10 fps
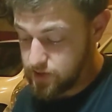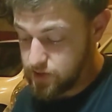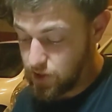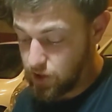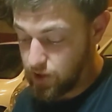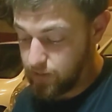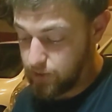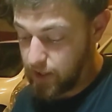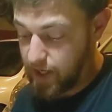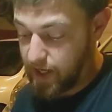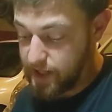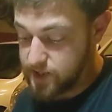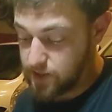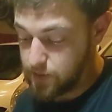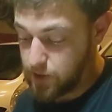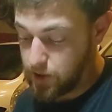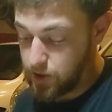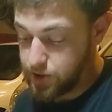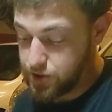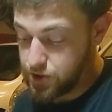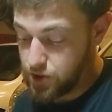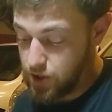turning black as I polish,